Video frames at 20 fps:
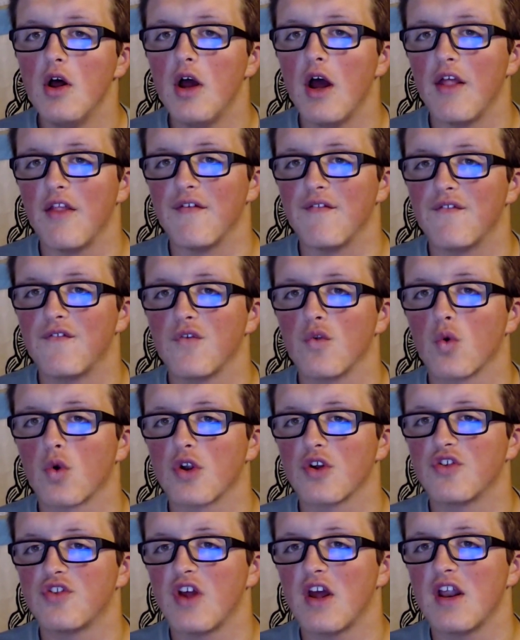And then
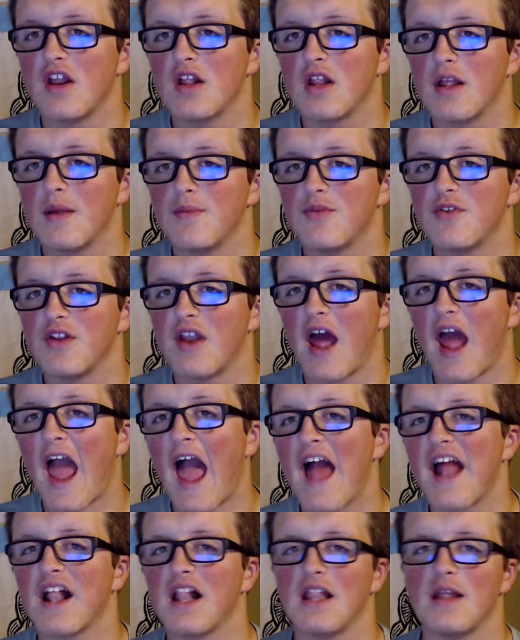Florida State, Clemson
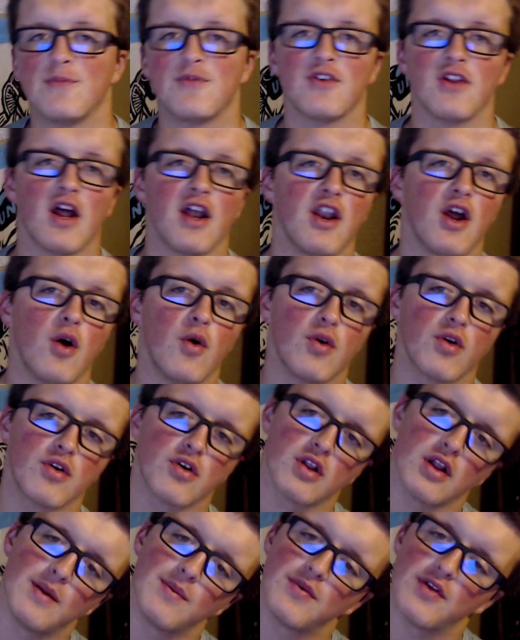at Clemson. I know
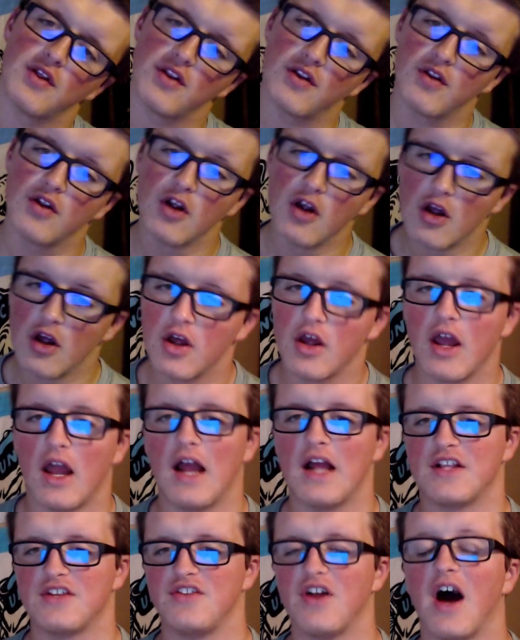Clemson,
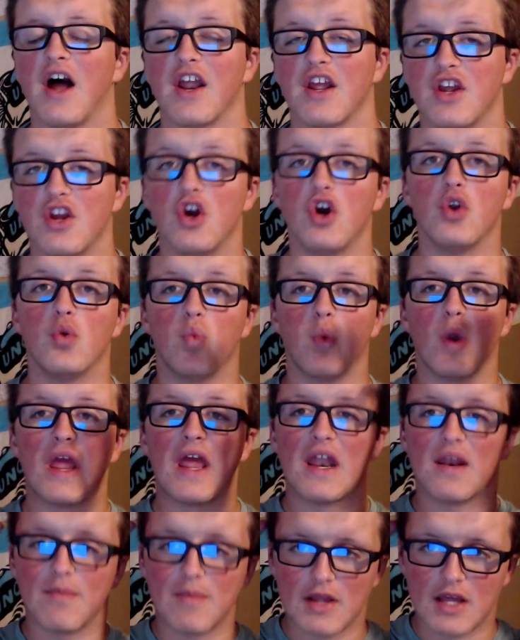it's not a good
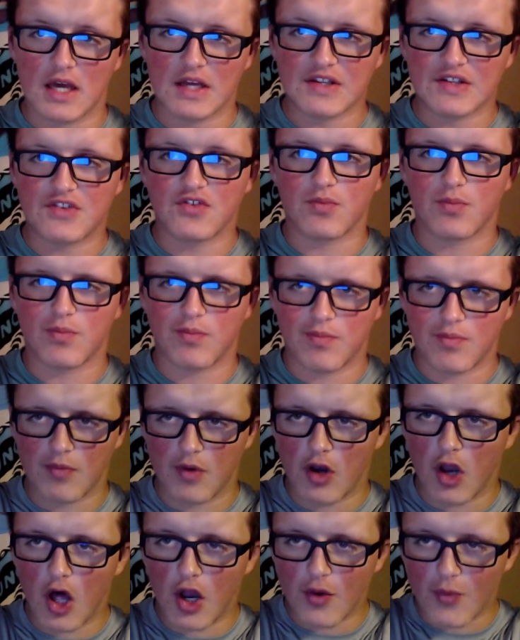win because it's
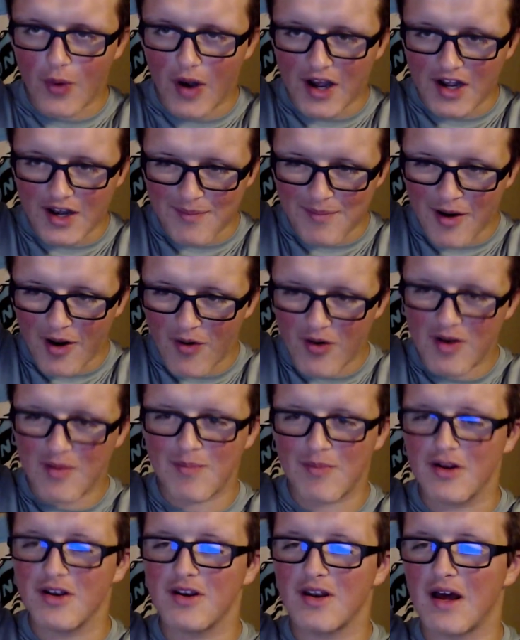an unranked opponent,
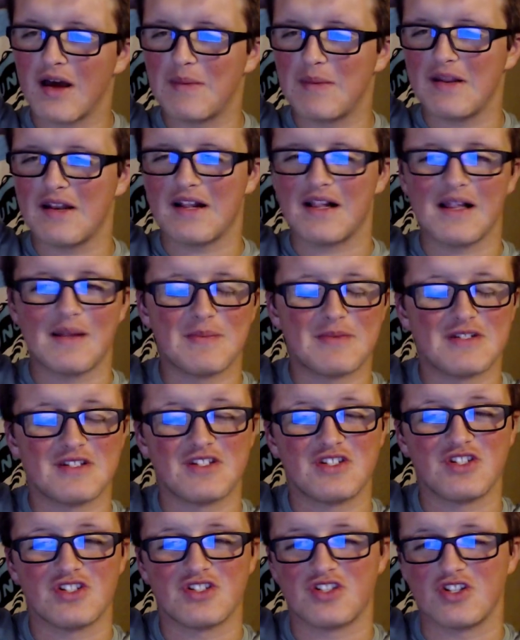but I mean
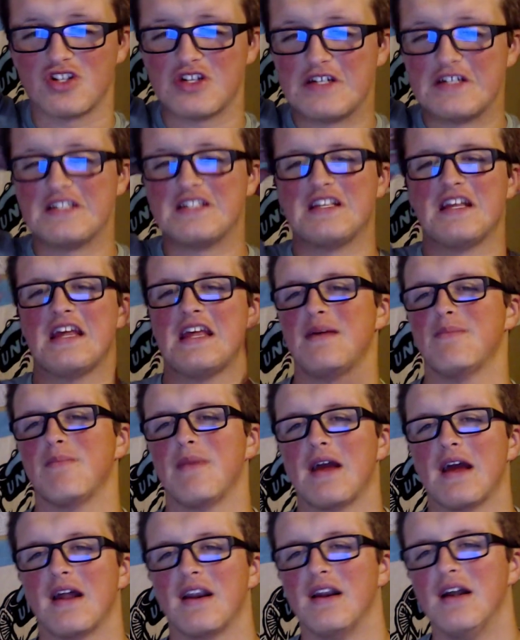Clemson's just a good team,
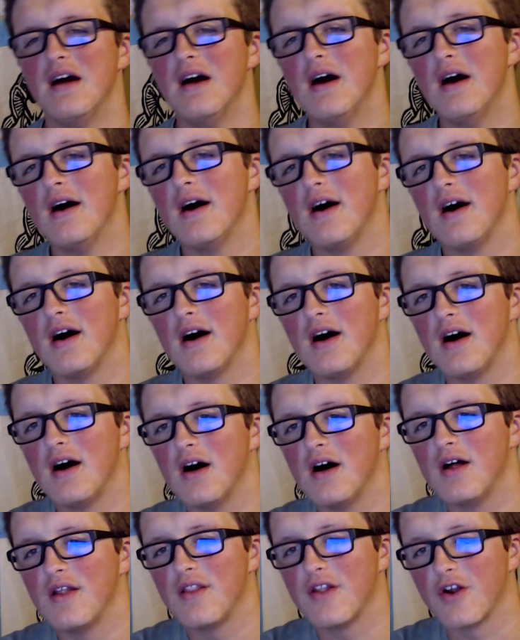man.
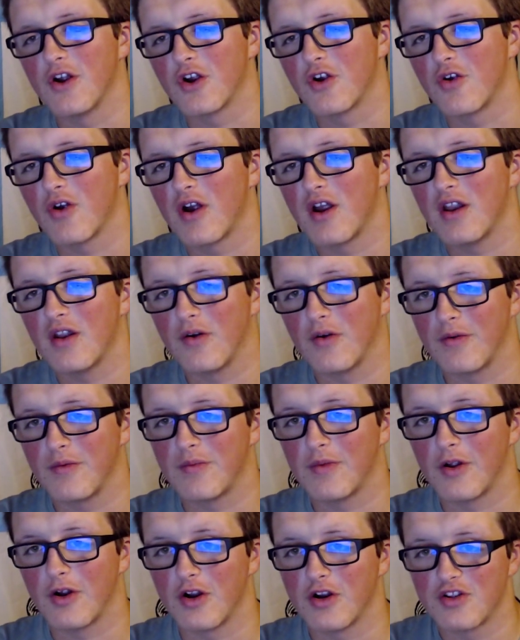They're a great, or
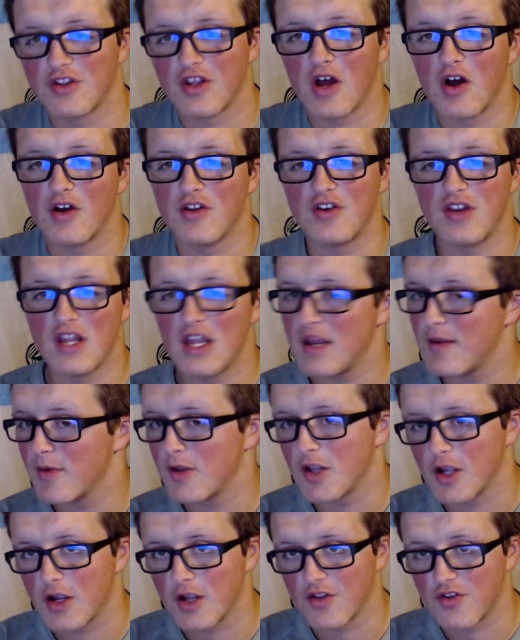they're a solid team,
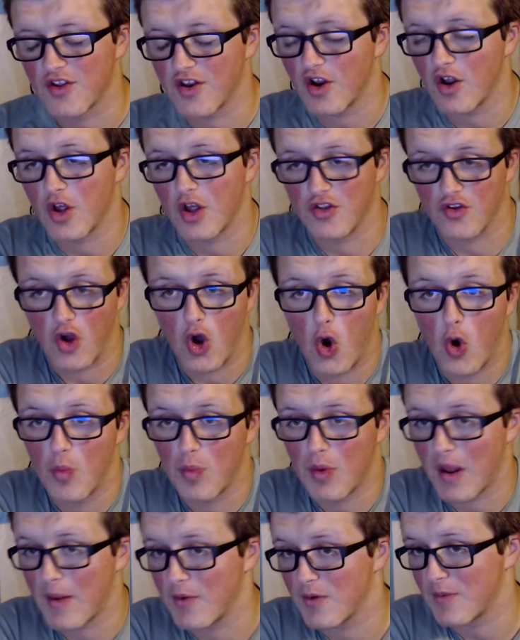and it's a home
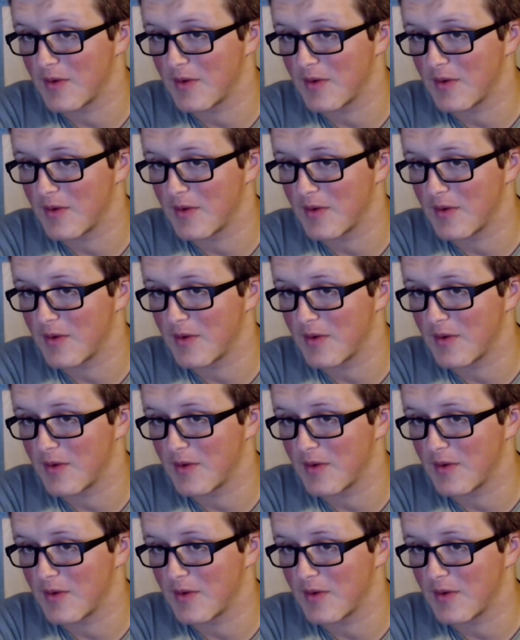game, which